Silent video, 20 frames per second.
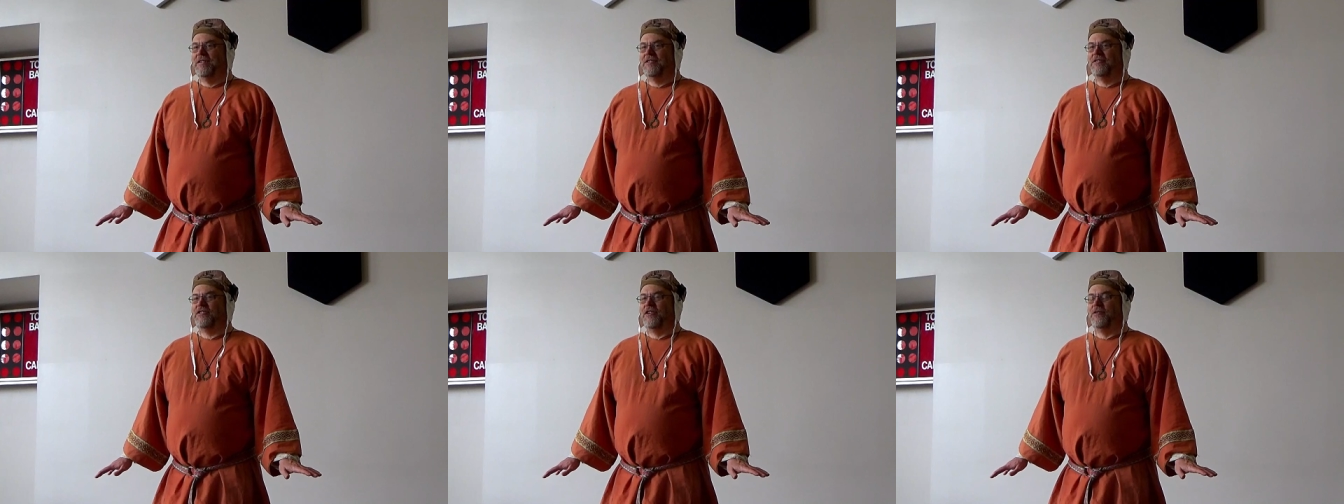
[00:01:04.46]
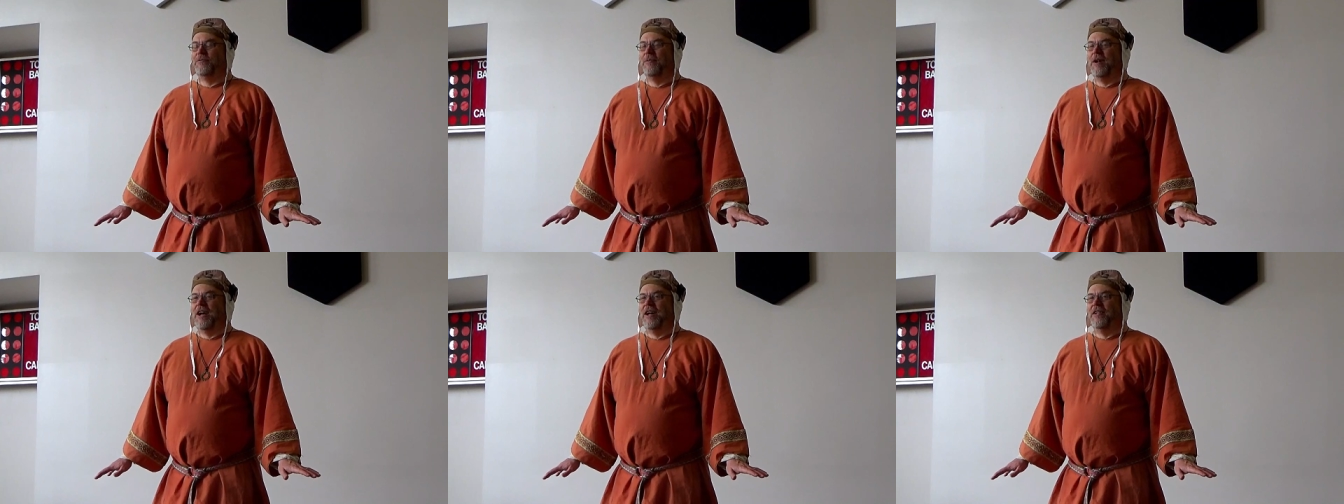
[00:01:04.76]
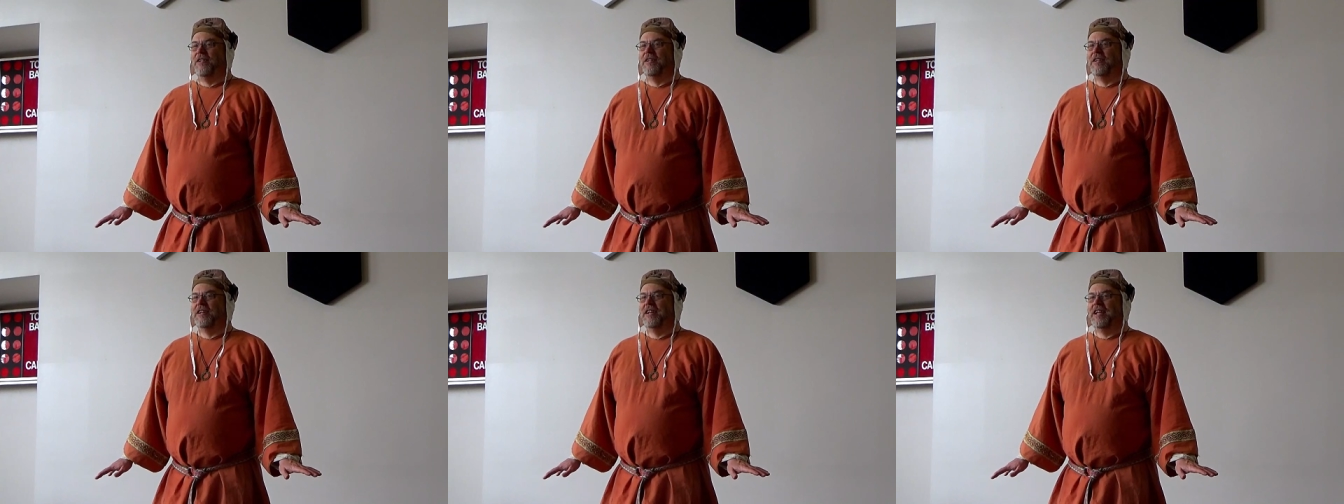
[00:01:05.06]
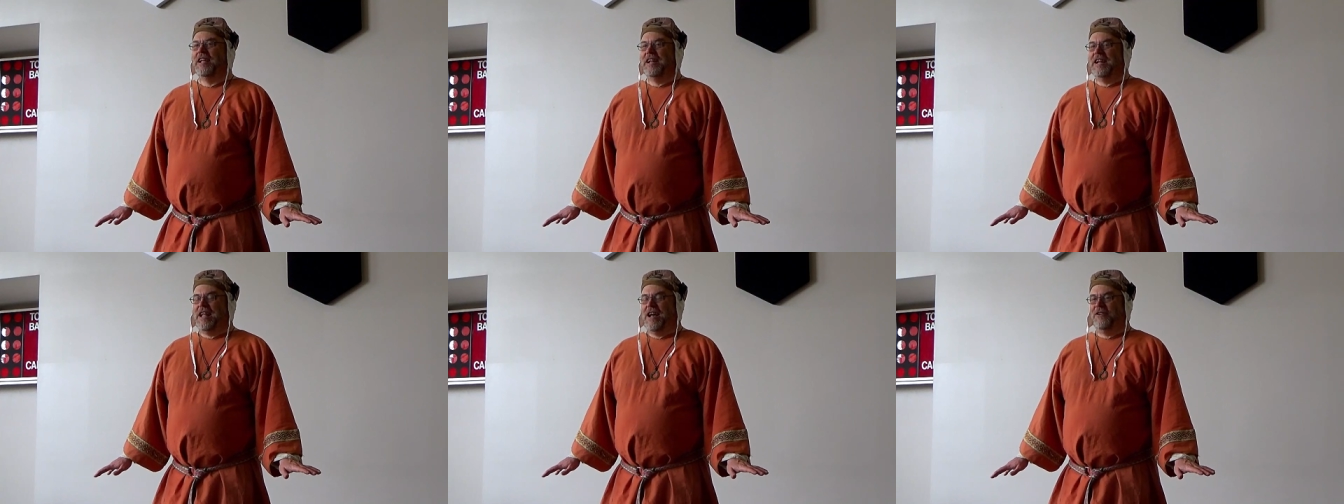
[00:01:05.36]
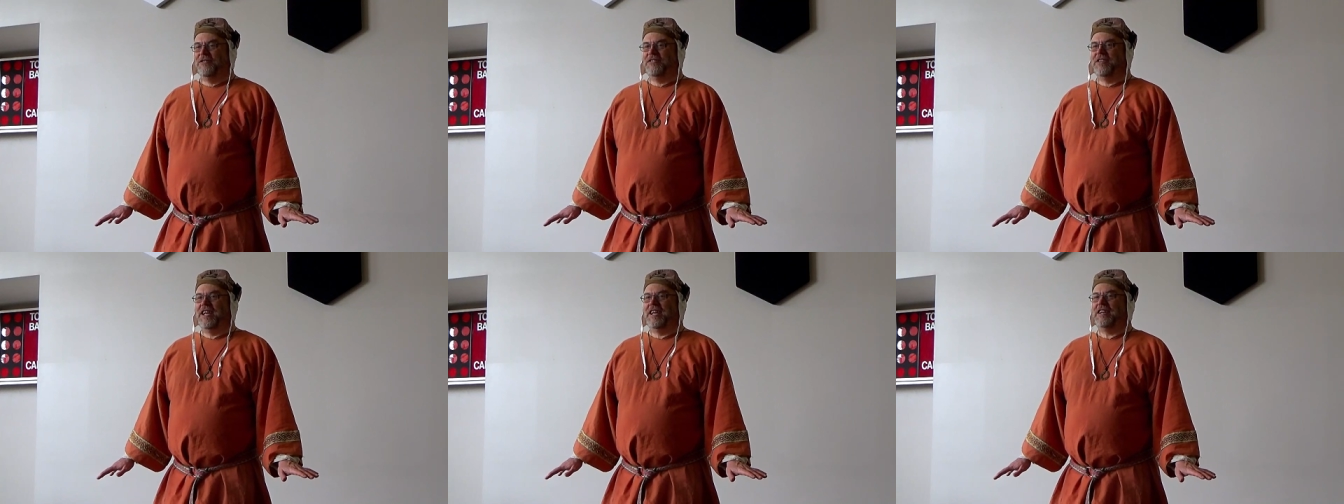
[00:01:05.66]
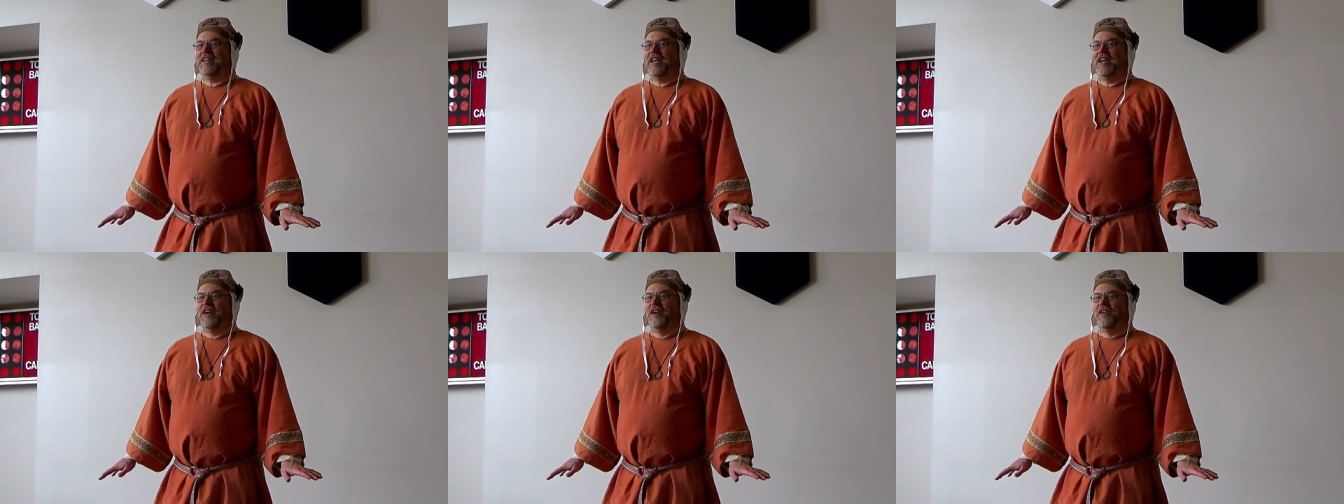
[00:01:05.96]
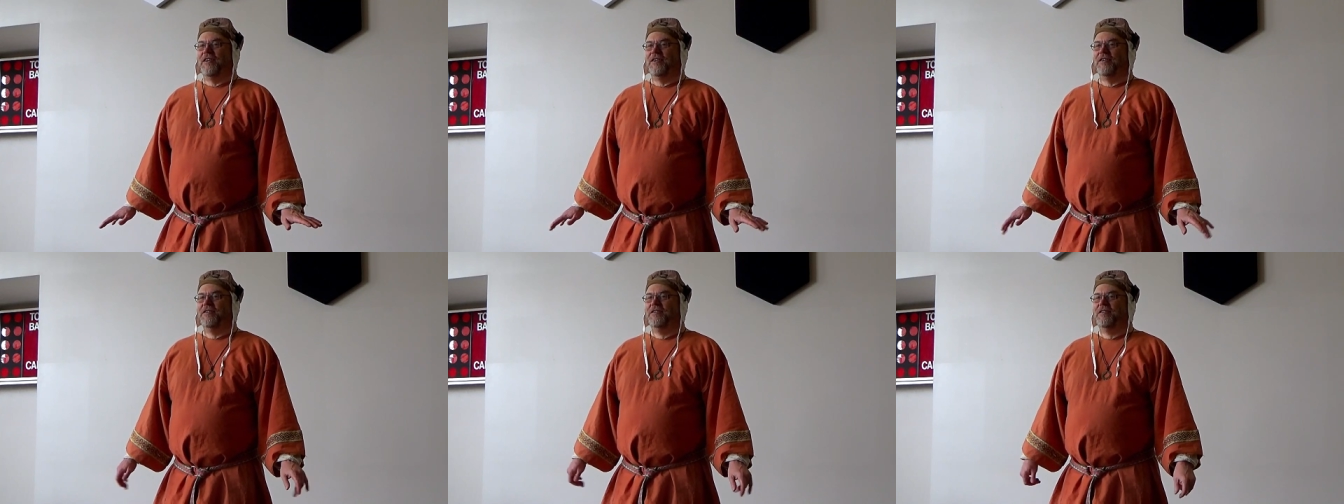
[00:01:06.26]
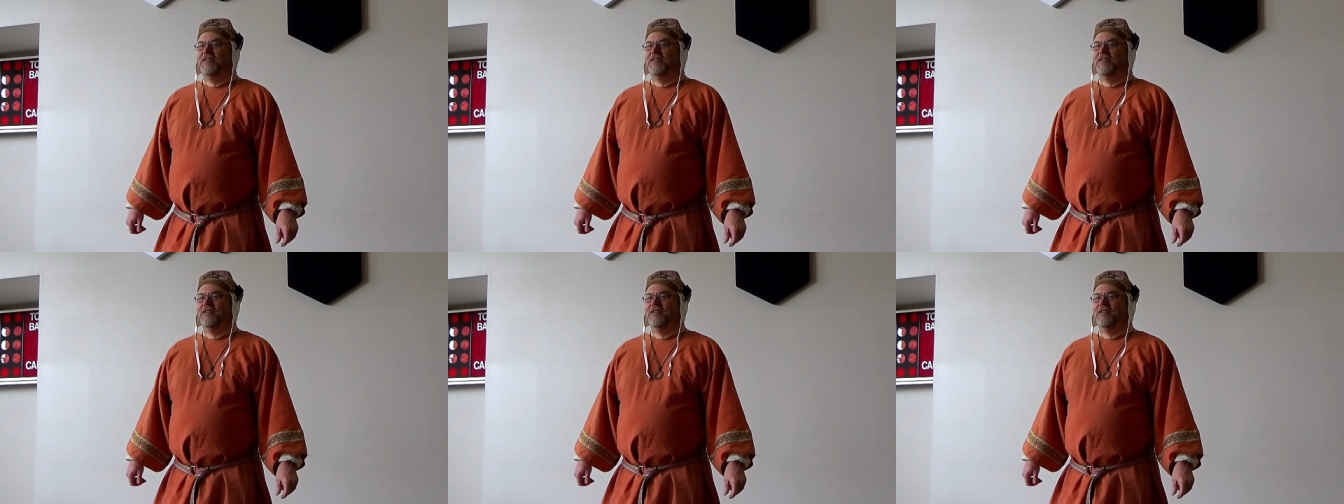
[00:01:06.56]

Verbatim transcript: listen well and now take care.